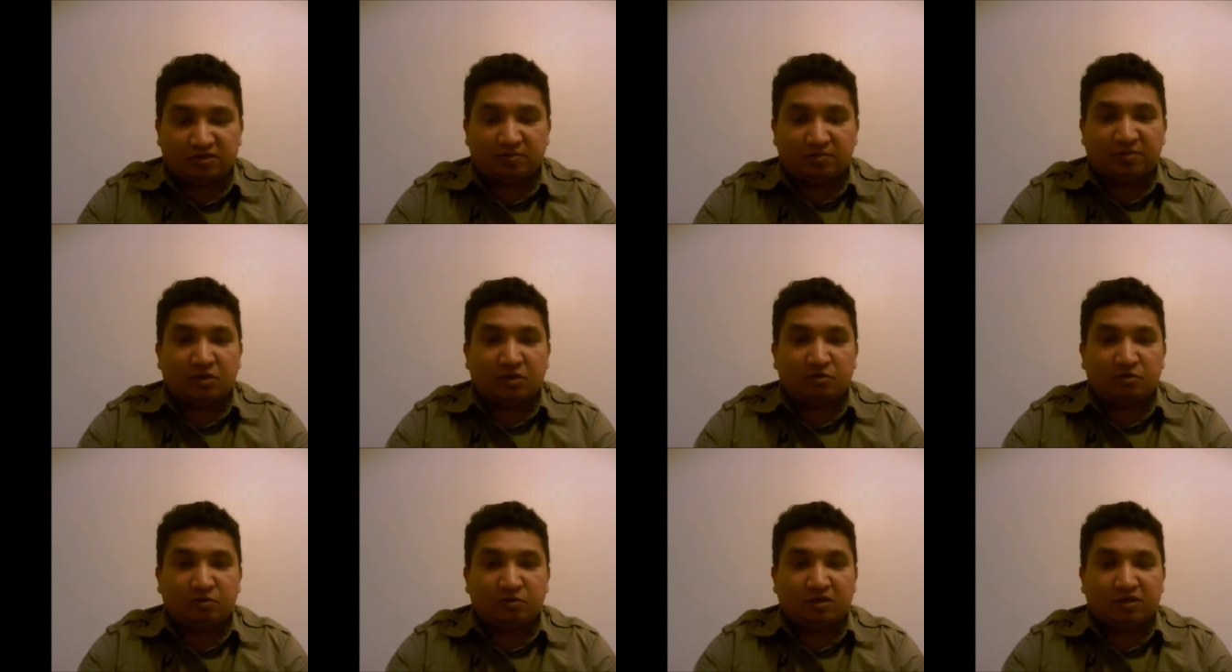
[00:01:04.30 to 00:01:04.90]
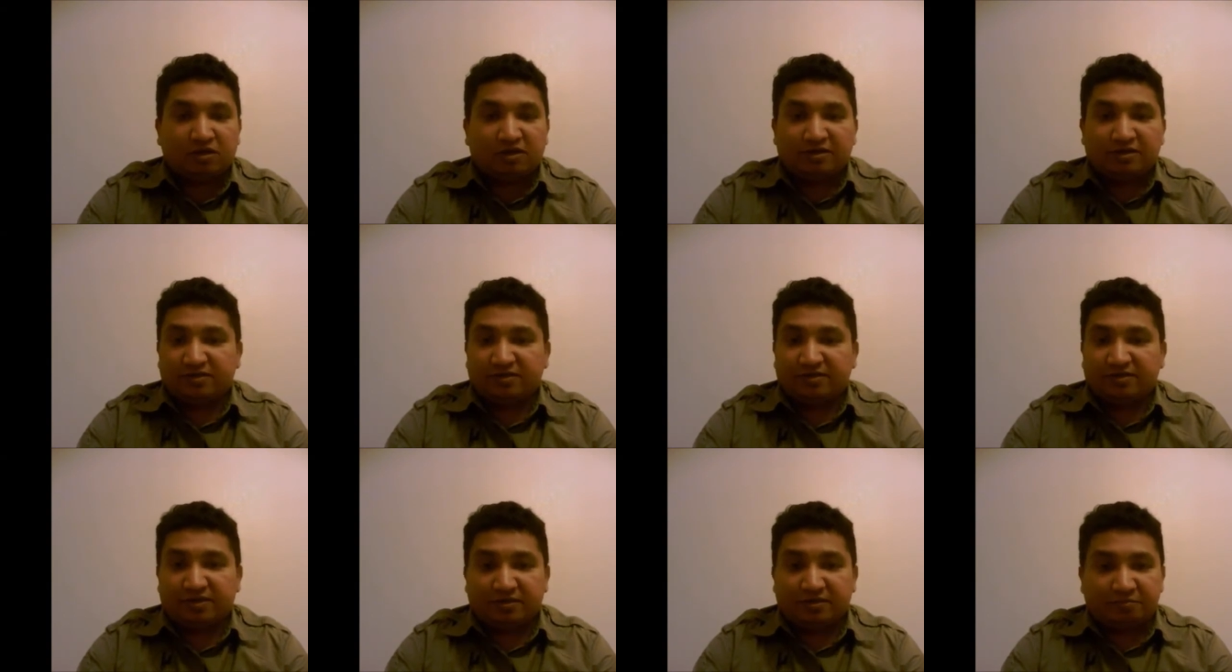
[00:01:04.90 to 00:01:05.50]
about
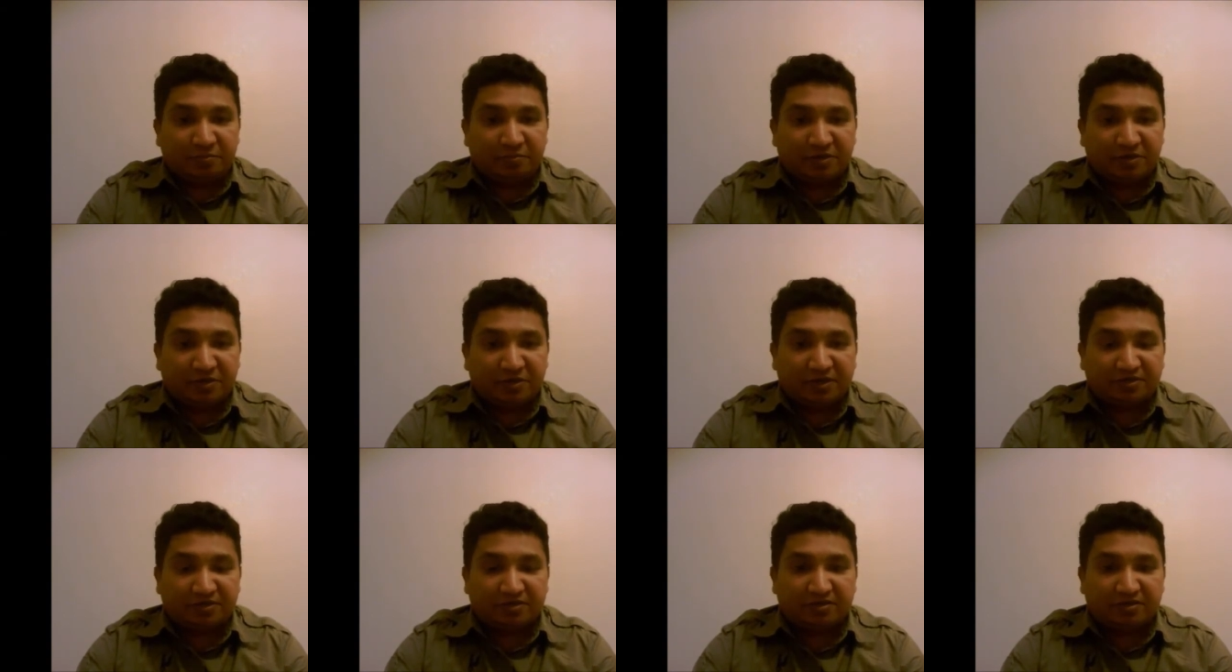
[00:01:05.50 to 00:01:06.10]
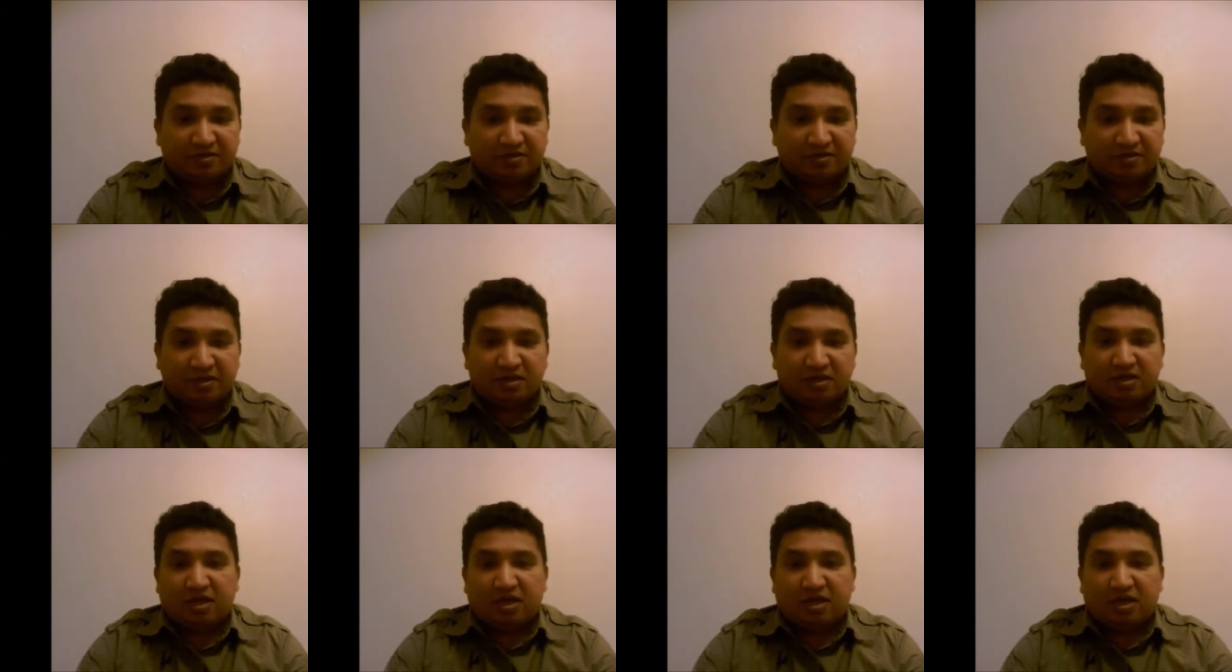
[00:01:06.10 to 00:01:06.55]
their preparation,